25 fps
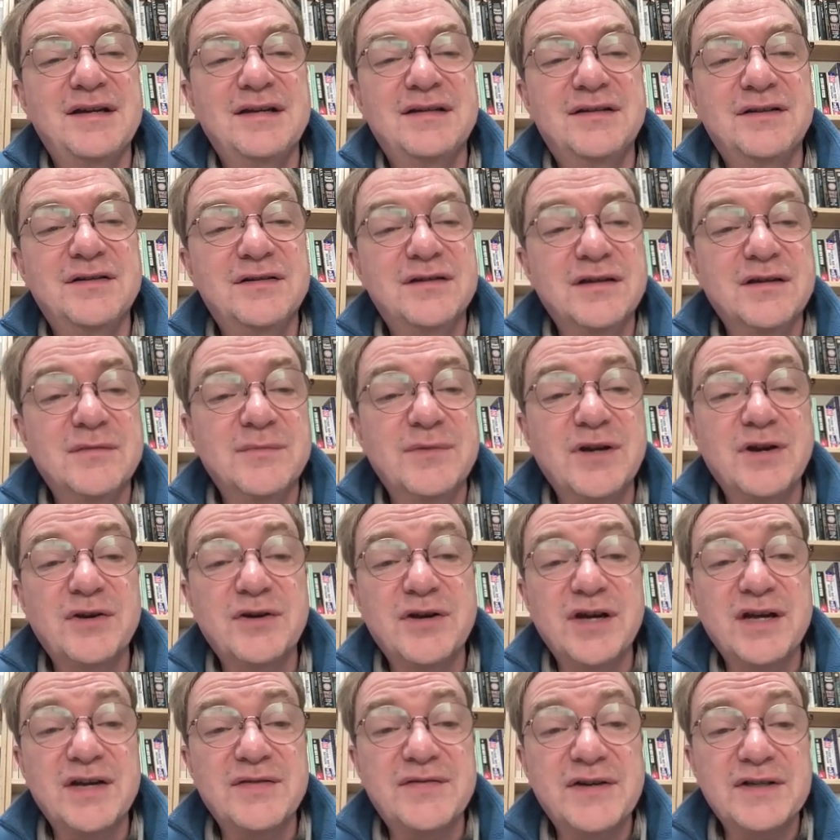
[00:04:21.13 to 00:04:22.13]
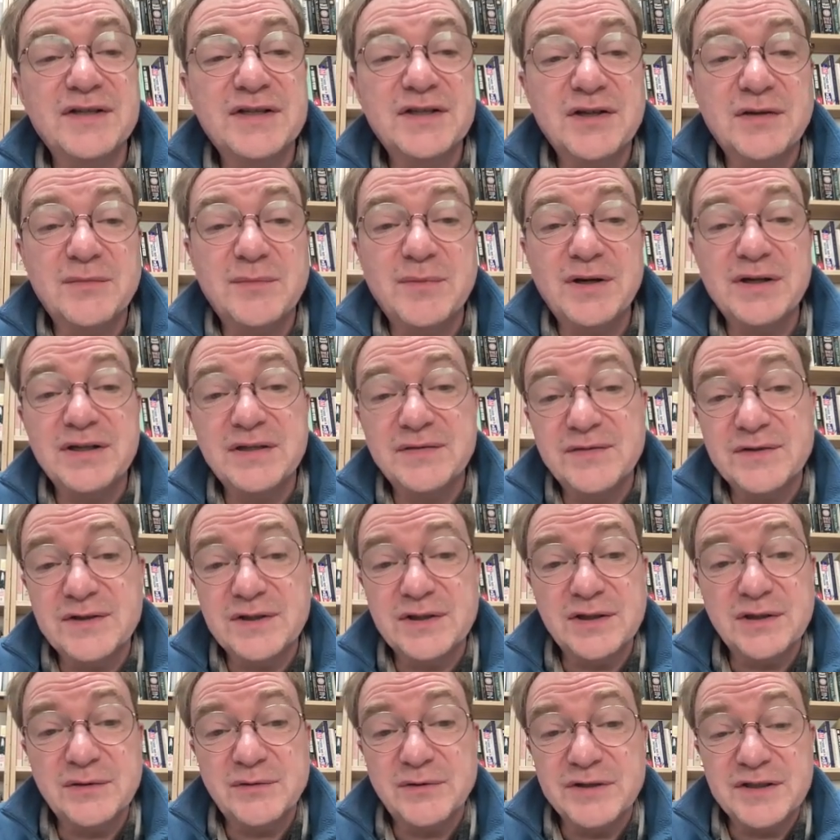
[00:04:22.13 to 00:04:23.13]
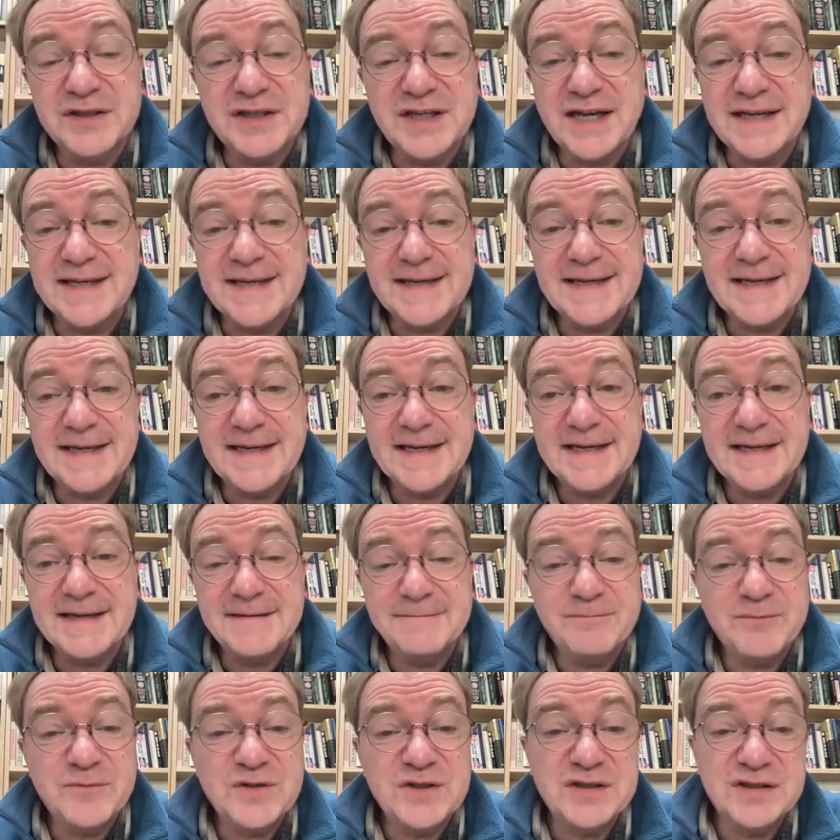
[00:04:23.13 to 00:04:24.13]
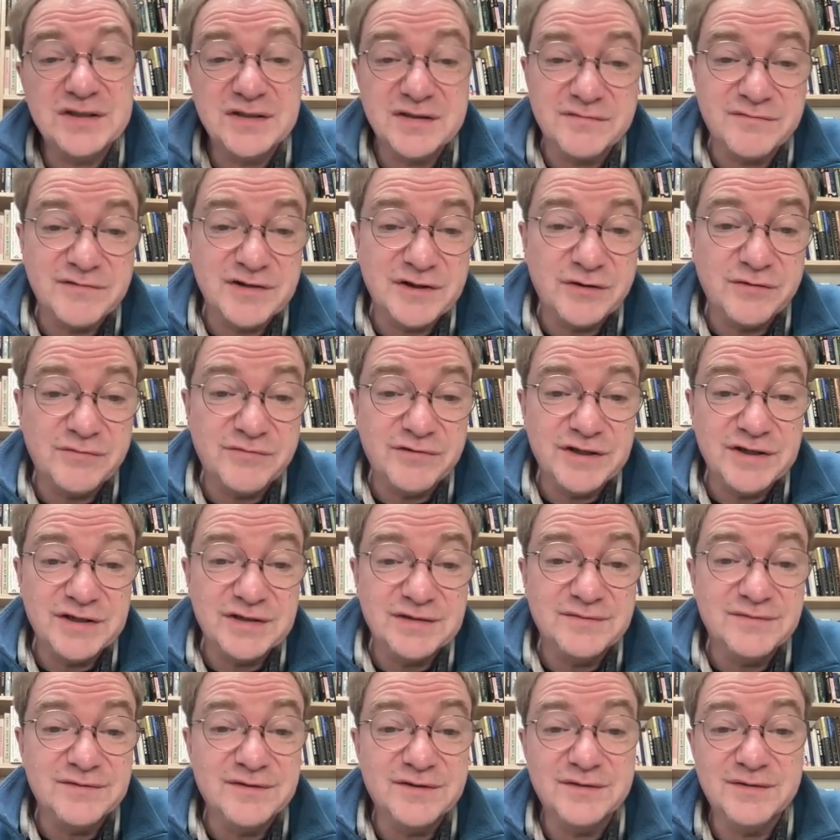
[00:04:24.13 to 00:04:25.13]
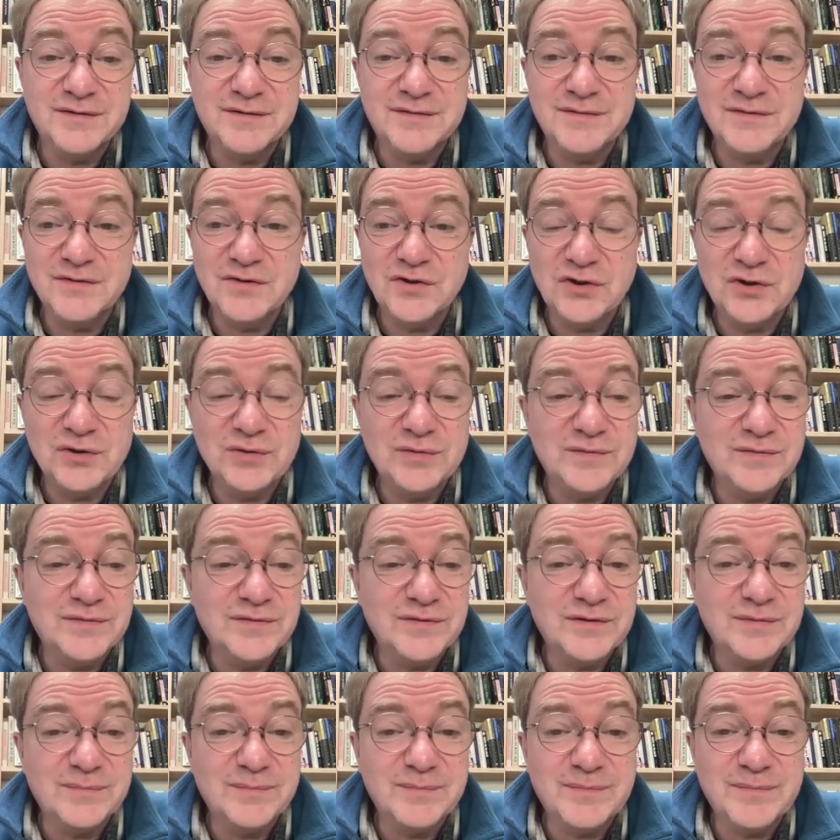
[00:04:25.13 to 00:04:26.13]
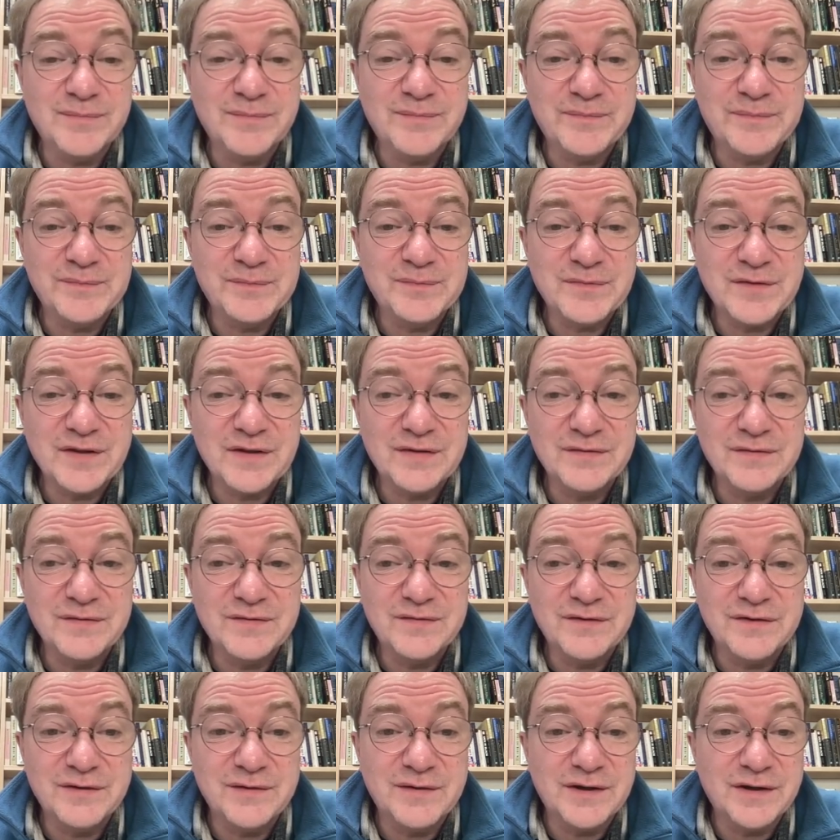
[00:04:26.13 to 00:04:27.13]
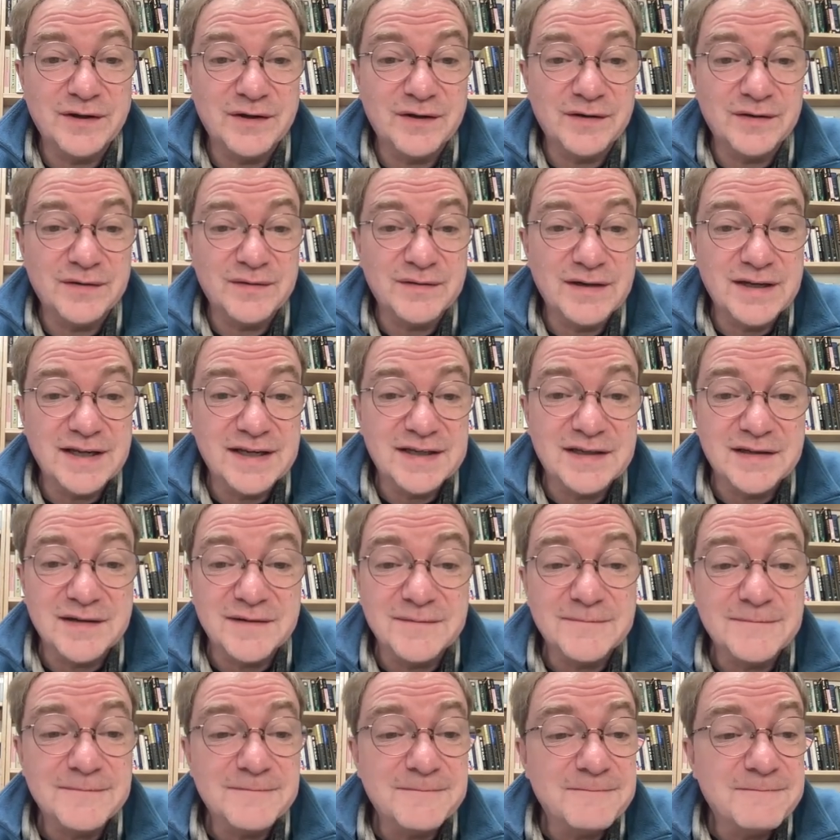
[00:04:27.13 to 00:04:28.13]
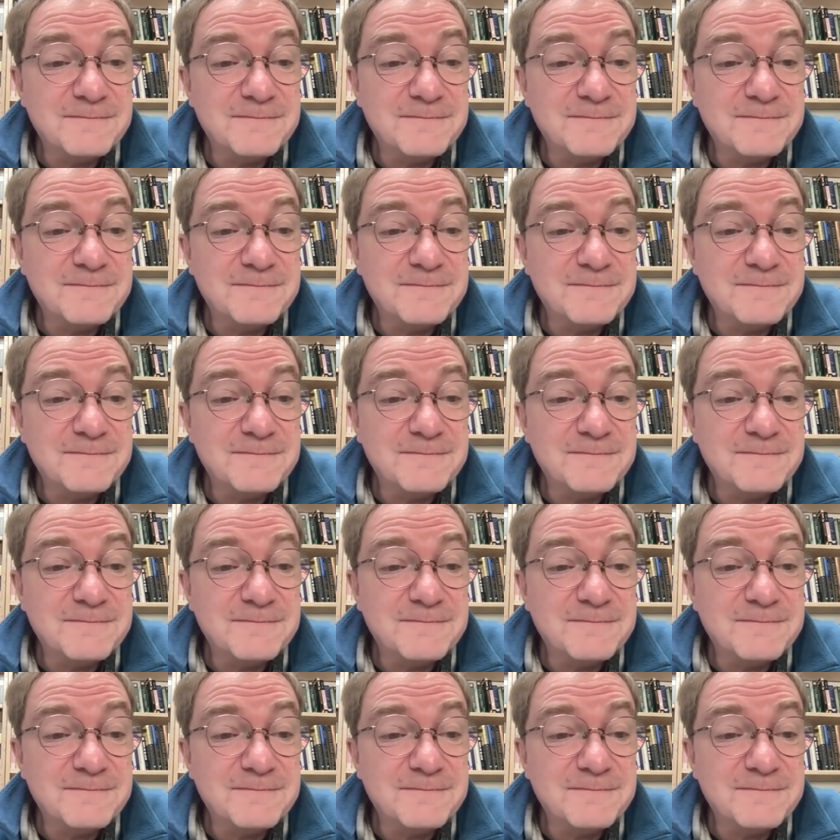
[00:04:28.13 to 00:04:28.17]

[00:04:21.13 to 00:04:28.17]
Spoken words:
Do you think it'd be okay if I stopped by to visit you on Saturday? This is the real reason for the letter.